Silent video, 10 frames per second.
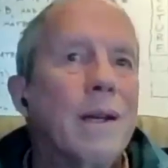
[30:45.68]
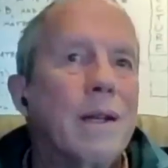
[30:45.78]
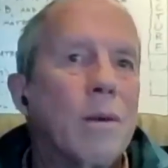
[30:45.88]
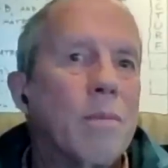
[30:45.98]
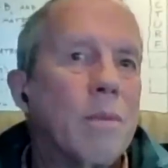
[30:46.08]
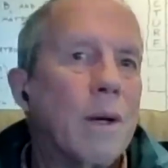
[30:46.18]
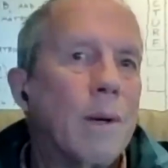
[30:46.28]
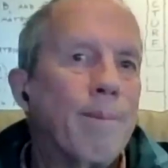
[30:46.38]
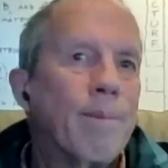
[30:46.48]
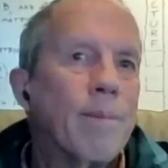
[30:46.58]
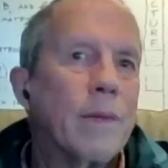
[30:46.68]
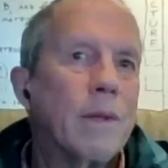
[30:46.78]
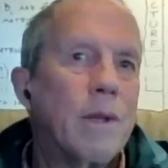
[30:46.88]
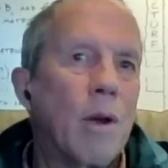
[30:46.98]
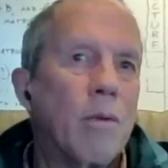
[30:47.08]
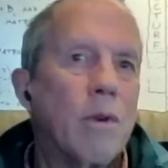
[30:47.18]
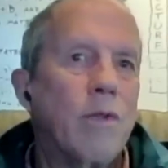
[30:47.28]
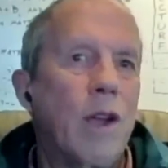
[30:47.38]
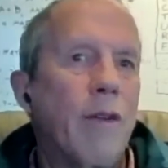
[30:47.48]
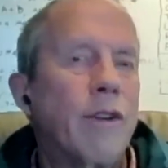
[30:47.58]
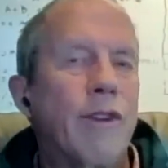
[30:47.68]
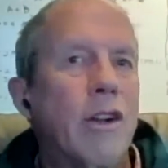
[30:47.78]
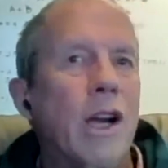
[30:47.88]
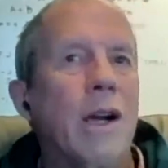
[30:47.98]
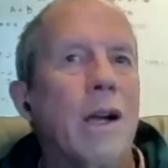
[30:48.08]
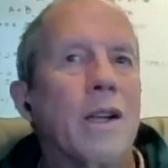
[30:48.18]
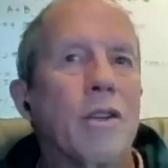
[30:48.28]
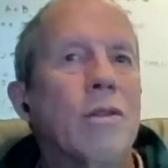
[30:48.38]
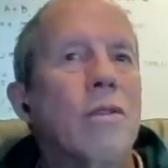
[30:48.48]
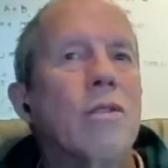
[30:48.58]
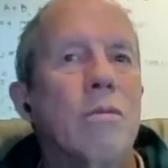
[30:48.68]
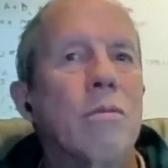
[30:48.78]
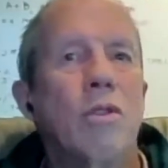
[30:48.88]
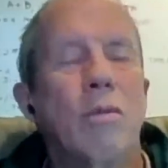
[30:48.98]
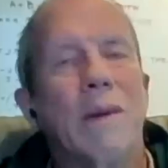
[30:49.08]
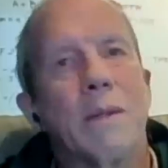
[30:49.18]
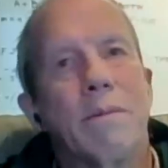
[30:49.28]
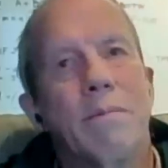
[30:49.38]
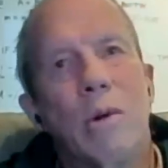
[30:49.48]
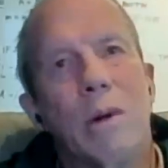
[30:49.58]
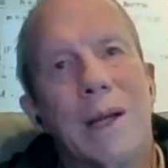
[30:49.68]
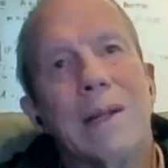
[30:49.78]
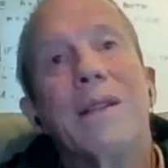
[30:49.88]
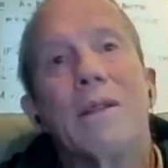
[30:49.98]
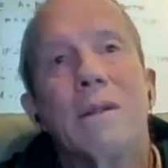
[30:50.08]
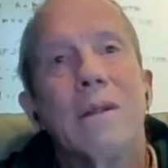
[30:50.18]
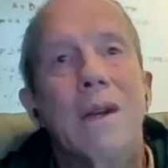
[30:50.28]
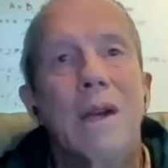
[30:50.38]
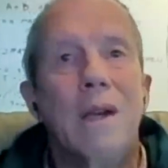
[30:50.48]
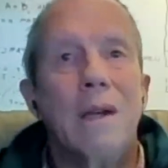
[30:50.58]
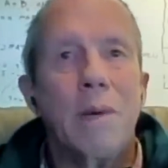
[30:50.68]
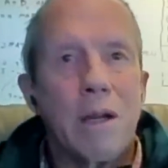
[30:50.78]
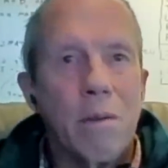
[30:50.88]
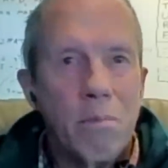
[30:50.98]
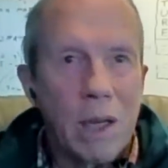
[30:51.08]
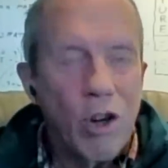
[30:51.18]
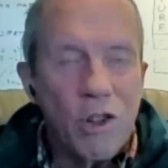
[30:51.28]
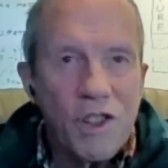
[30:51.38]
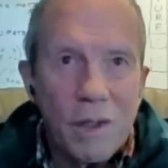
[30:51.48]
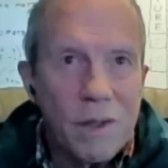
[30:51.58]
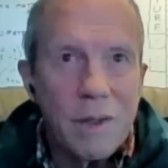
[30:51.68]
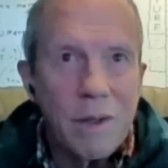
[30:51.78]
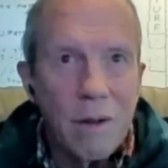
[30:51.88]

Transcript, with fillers: You know, um, you know, if you have a very high IQ, you, you're much more likely to be be conscious